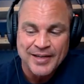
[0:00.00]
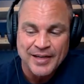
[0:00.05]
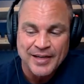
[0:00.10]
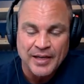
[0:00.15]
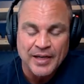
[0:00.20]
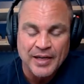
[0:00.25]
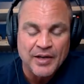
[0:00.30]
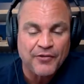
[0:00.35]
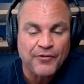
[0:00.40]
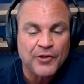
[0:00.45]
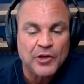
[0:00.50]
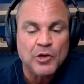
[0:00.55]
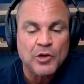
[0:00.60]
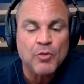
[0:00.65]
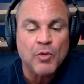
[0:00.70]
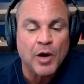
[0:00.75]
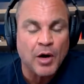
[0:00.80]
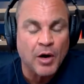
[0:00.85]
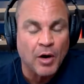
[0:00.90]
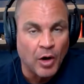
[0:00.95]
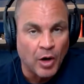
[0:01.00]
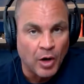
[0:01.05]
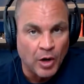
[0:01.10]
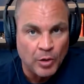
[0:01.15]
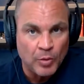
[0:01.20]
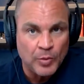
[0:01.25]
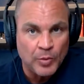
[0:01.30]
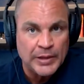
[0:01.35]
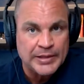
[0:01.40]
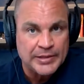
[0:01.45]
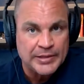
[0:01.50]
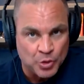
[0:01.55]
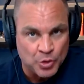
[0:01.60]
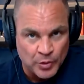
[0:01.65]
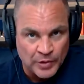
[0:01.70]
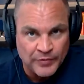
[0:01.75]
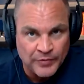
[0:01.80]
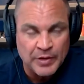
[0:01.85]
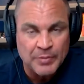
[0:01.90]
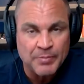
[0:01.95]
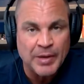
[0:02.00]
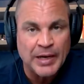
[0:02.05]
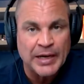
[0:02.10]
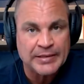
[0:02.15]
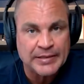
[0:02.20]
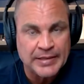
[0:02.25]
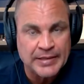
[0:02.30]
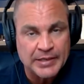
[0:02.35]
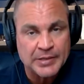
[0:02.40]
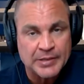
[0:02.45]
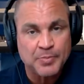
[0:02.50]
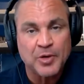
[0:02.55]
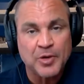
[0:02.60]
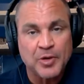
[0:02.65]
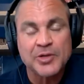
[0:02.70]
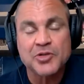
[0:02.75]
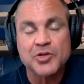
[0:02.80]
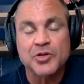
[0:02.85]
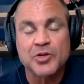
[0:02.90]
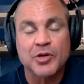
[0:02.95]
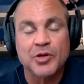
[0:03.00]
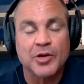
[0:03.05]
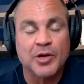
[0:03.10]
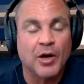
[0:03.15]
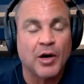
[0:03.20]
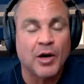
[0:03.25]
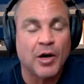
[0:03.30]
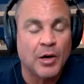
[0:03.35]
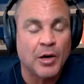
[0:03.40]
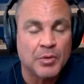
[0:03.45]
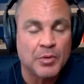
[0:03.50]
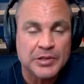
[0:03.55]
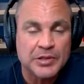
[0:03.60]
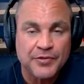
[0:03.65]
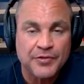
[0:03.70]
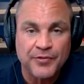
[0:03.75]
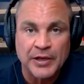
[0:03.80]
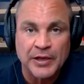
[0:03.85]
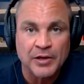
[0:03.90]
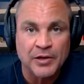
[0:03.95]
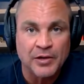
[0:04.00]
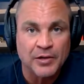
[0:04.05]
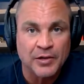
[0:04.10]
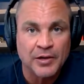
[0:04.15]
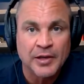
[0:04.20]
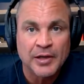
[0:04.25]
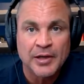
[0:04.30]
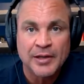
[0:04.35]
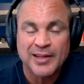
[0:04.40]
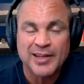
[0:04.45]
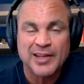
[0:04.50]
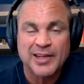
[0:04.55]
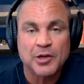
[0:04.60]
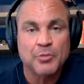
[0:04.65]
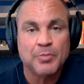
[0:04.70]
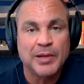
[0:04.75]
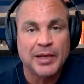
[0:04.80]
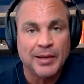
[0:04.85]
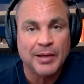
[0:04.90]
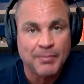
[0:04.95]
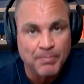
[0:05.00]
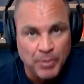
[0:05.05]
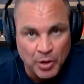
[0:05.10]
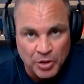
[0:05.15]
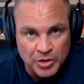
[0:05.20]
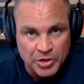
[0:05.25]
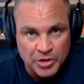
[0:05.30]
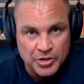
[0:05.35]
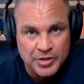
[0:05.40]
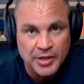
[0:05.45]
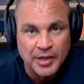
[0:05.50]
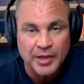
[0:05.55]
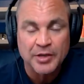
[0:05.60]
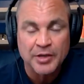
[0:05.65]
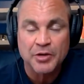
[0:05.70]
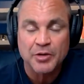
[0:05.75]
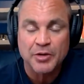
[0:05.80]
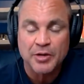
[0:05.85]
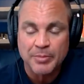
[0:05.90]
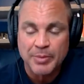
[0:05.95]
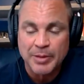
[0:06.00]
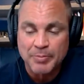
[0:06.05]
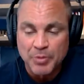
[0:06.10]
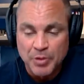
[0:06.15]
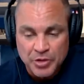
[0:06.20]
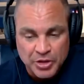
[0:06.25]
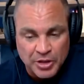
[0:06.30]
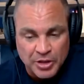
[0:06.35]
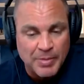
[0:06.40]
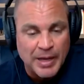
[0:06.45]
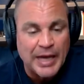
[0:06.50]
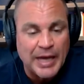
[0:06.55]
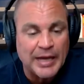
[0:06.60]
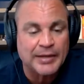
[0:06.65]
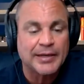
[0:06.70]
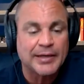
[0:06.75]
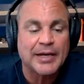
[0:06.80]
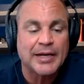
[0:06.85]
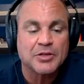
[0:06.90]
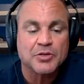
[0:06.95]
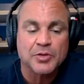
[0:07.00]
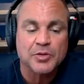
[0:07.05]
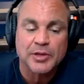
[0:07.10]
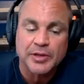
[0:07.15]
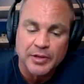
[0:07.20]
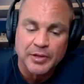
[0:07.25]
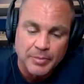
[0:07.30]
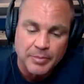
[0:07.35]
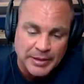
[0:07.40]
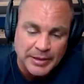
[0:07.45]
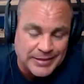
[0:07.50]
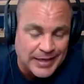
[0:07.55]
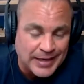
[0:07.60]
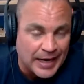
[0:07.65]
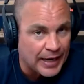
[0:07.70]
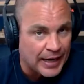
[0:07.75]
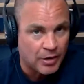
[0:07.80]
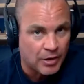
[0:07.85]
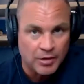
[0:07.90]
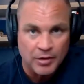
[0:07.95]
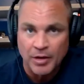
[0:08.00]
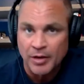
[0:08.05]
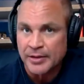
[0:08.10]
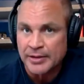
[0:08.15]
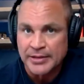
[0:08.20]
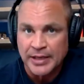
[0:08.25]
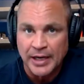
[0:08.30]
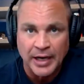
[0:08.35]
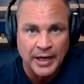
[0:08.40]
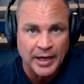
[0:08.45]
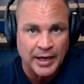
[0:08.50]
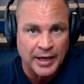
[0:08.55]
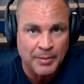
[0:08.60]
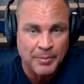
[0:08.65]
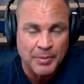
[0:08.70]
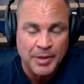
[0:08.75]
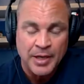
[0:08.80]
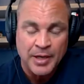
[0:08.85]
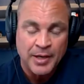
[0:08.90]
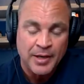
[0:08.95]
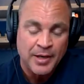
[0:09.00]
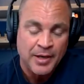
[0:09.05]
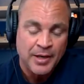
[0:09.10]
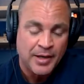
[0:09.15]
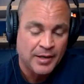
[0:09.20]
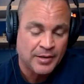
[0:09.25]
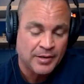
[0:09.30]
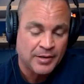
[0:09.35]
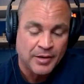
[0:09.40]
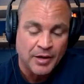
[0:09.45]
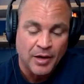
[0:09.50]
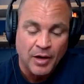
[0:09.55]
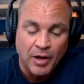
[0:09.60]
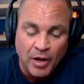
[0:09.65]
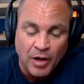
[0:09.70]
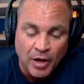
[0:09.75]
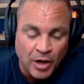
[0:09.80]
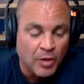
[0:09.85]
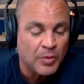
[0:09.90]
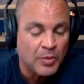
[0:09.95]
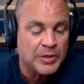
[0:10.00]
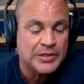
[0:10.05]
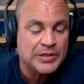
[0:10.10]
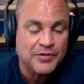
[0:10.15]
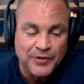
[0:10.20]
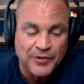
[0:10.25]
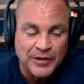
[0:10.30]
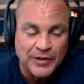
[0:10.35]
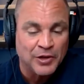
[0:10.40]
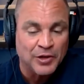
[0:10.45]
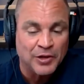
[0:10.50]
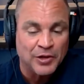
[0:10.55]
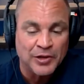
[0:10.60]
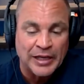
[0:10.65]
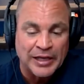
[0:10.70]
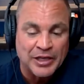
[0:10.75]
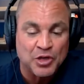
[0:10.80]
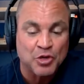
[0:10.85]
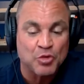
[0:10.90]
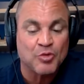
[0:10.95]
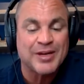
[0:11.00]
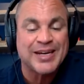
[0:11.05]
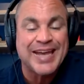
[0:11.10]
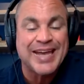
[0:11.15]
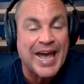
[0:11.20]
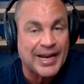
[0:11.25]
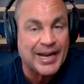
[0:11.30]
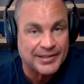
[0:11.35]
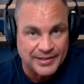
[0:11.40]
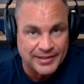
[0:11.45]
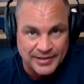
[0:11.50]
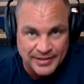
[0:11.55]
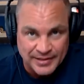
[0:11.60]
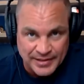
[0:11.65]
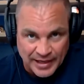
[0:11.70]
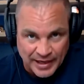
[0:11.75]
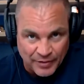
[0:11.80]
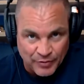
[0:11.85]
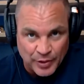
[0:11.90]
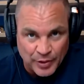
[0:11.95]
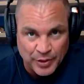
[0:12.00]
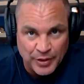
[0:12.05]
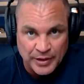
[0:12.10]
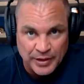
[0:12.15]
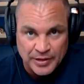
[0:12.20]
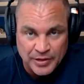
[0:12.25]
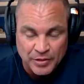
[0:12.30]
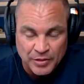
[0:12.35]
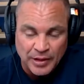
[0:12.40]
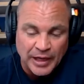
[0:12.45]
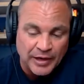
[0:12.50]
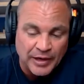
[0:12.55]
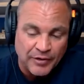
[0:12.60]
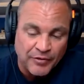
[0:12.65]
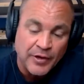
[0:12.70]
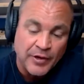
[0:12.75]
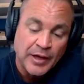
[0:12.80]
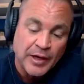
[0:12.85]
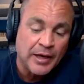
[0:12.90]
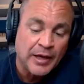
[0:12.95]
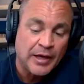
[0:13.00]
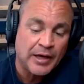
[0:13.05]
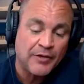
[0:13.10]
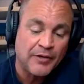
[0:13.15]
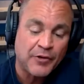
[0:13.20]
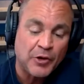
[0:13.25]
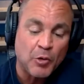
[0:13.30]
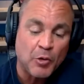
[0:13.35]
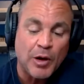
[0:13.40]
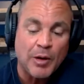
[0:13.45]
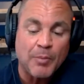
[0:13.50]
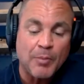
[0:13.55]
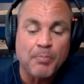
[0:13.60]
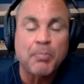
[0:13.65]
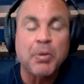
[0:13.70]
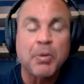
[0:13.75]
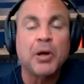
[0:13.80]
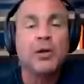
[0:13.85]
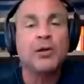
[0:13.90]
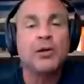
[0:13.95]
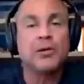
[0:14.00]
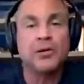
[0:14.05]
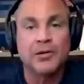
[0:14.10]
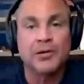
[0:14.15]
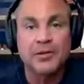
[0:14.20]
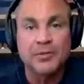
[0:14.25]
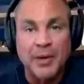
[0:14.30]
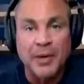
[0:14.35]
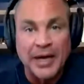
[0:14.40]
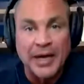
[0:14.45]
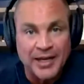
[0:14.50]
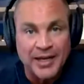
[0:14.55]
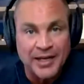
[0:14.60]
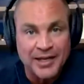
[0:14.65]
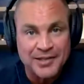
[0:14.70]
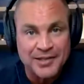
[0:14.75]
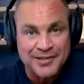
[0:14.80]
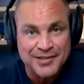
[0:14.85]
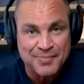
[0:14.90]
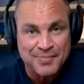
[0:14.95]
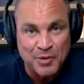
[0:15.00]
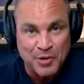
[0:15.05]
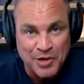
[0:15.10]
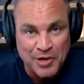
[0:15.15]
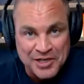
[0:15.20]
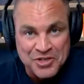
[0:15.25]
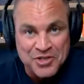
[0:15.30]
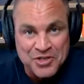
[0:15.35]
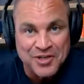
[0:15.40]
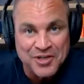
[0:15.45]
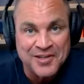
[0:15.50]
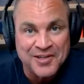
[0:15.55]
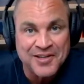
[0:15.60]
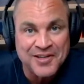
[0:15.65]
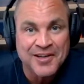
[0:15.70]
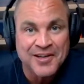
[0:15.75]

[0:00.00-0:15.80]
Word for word: if you are always driven by desperation, you're going to always feel like you're being pushed, and you're going to be pushing back naturally. You're going to be tired all the time, and you're going to always feel like you're reacting to everything in your life. If you are pulled by inspiration,